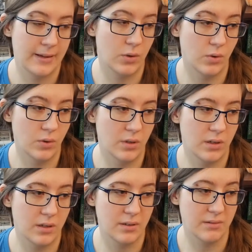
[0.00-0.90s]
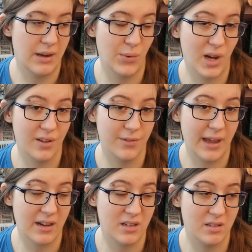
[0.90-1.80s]
or Network
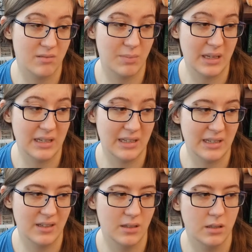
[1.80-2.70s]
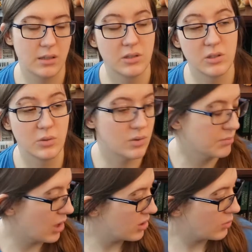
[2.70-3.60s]
Effect by,
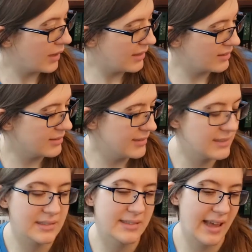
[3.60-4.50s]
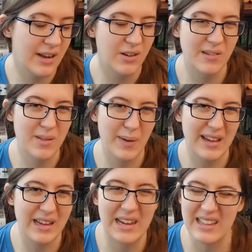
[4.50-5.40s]
Martha Wells? Is that who it's
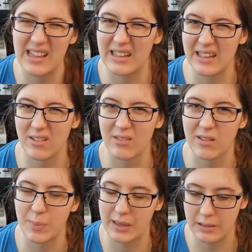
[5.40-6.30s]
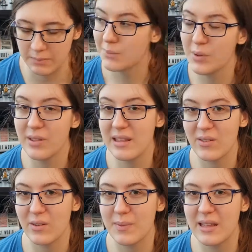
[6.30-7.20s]
by? I think that's who it's by. Both of
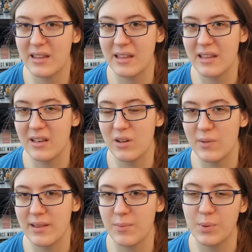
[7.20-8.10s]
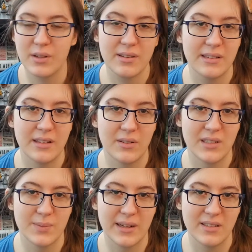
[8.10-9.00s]
will be the newest books in their
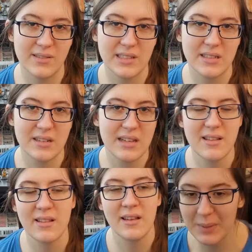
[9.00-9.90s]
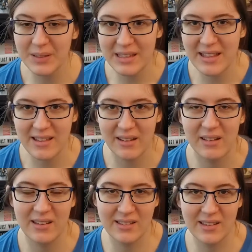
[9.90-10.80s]
respective series. Both of these
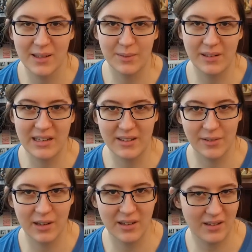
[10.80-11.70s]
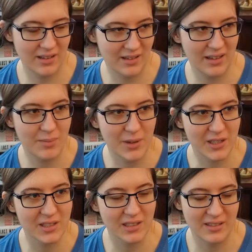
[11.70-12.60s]
series are pretty different. Death
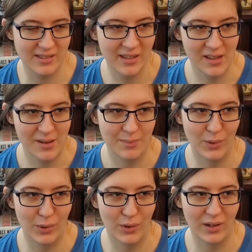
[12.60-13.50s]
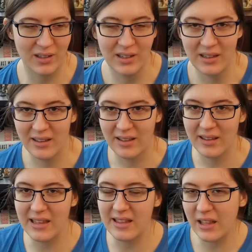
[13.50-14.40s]
March is more
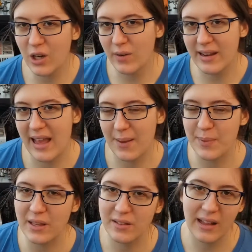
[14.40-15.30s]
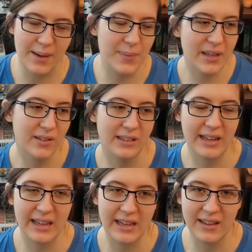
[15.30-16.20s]
easygoing,
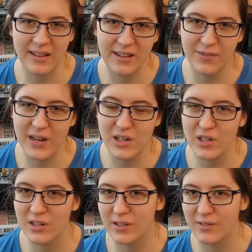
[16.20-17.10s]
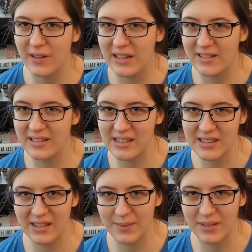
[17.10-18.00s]
happy-go-lucky adventure fantasy
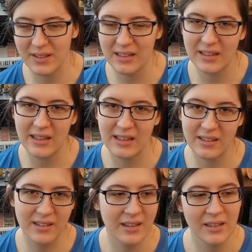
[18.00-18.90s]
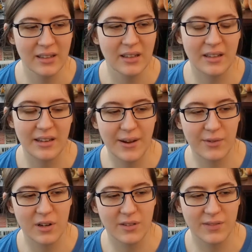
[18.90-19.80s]
type of thing, and
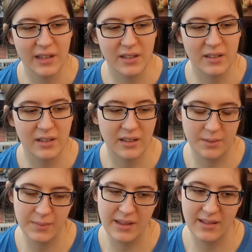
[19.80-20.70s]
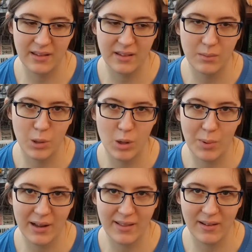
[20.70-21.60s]
Network Effect is in the
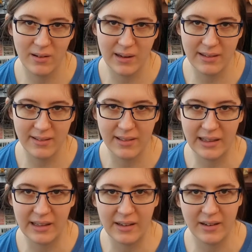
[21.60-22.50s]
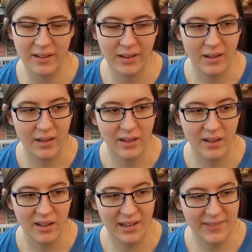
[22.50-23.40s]
Murderbot series, and
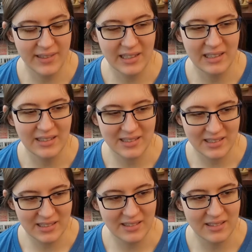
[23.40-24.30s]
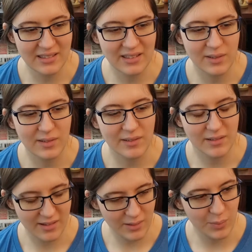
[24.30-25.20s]
I mean it is still
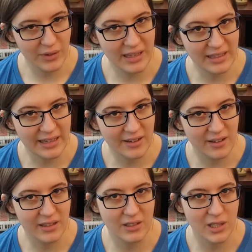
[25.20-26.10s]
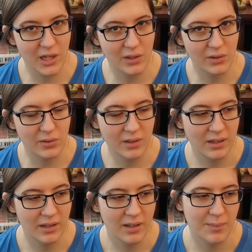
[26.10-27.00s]
pretty lighter in tone,
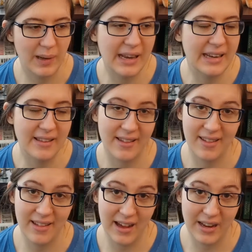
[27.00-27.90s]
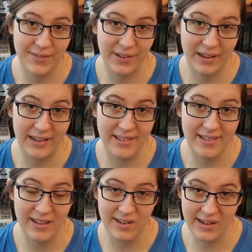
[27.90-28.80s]
but it is a sci-fi
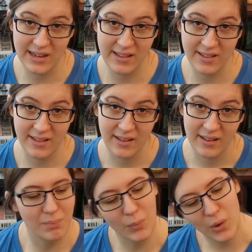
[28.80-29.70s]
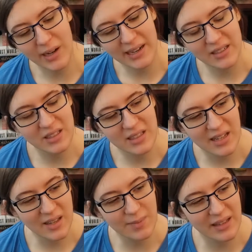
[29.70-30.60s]
series, more
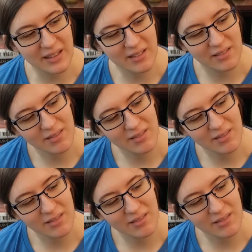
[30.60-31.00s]
action-y, but